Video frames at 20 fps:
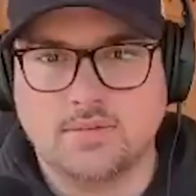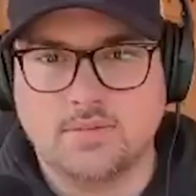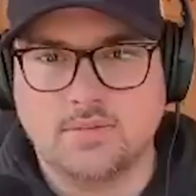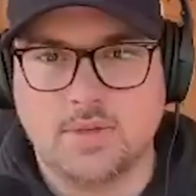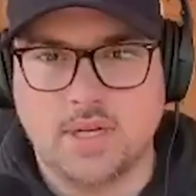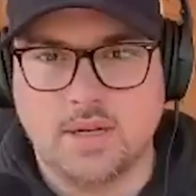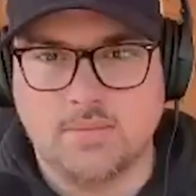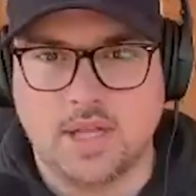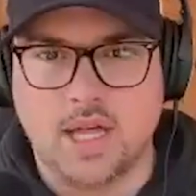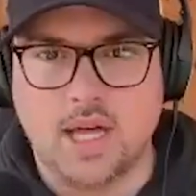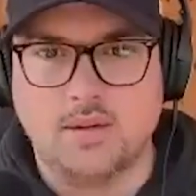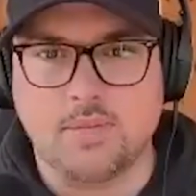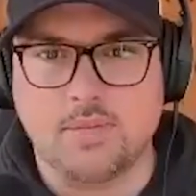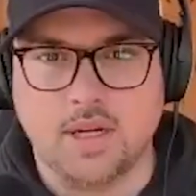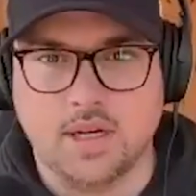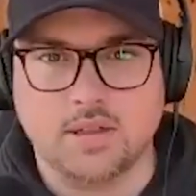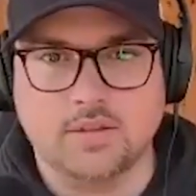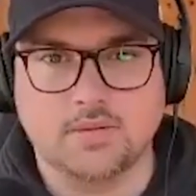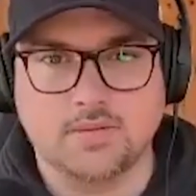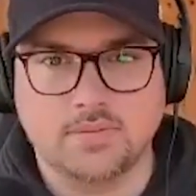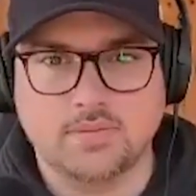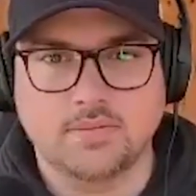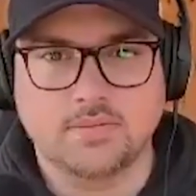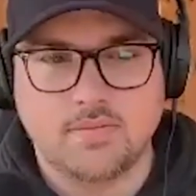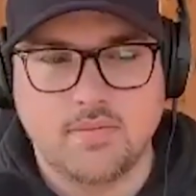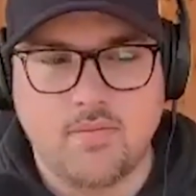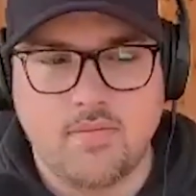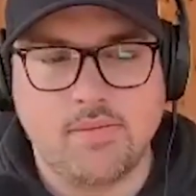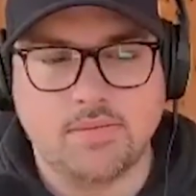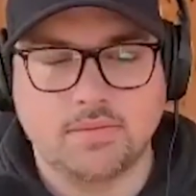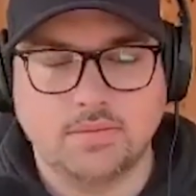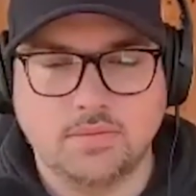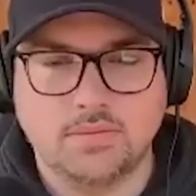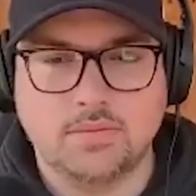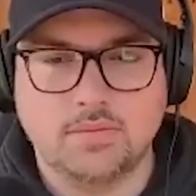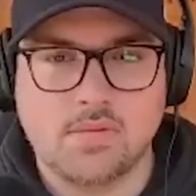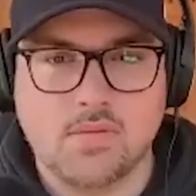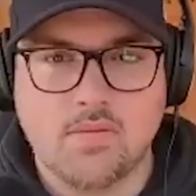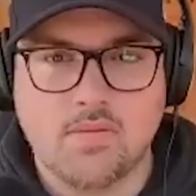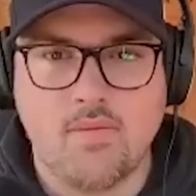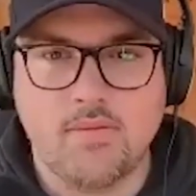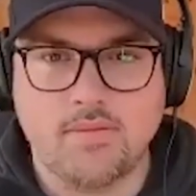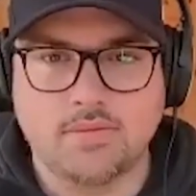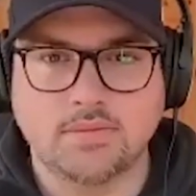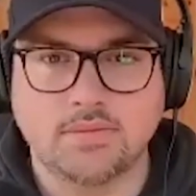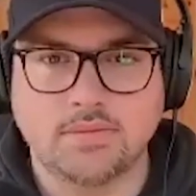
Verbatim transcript: but I'm glad I'm here. Thank you.